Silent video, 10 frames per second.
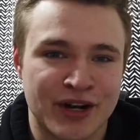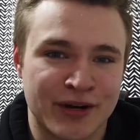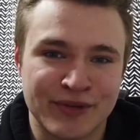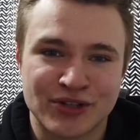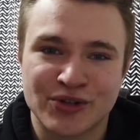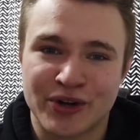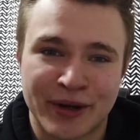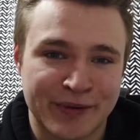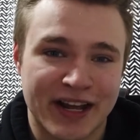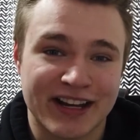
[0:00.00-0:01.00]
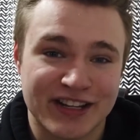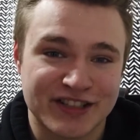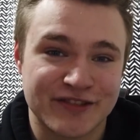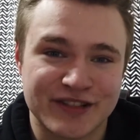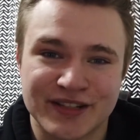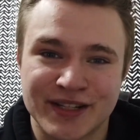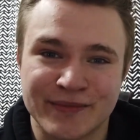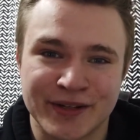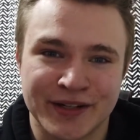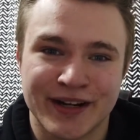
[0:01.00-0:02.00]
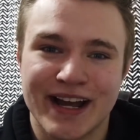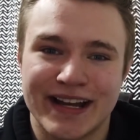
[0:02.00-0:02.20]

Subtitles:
You're going to be screwing up your digestive system. You're